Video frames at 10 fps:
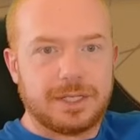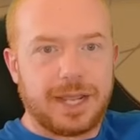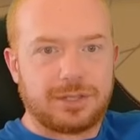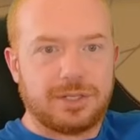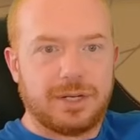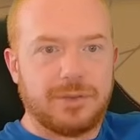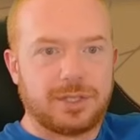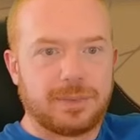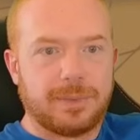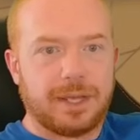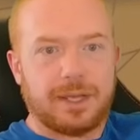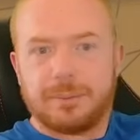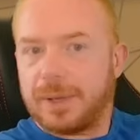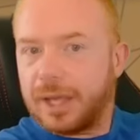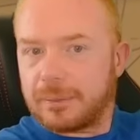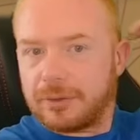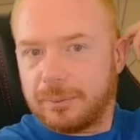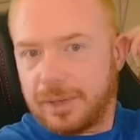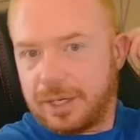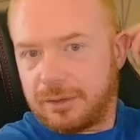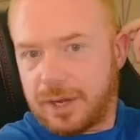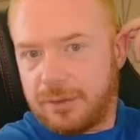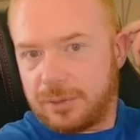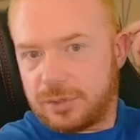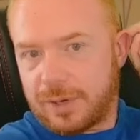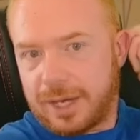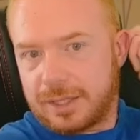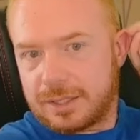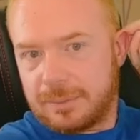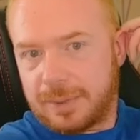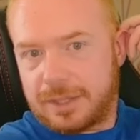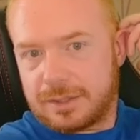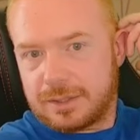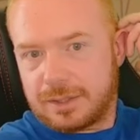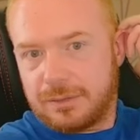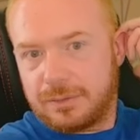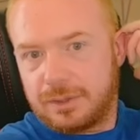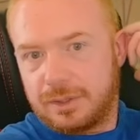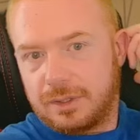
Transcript: It's an action adventure pack for Minecraft with dragons and pets and stuff.